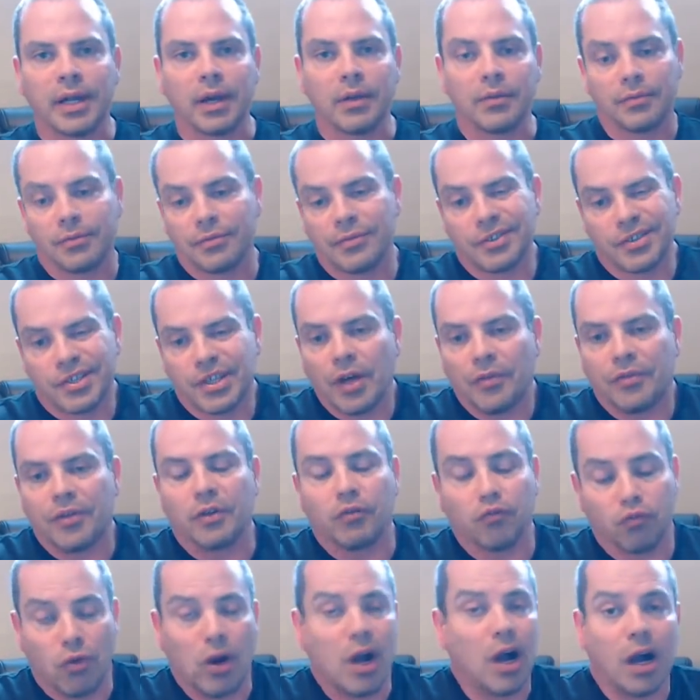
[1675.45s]
Now, there's
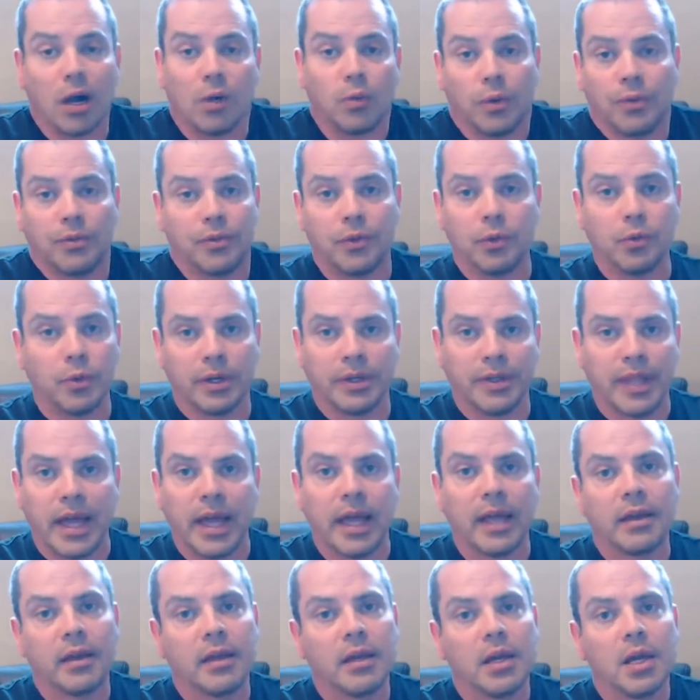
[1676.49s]
nothing wrong with doing
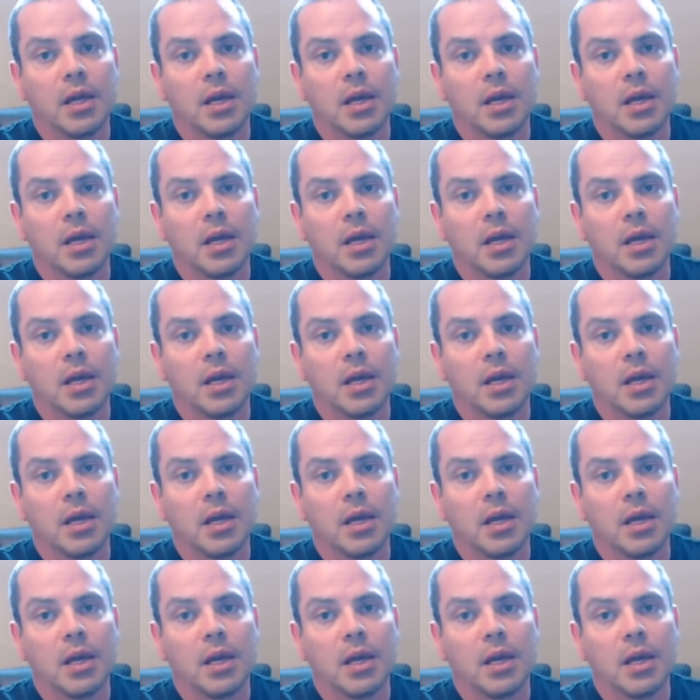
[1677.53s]
that,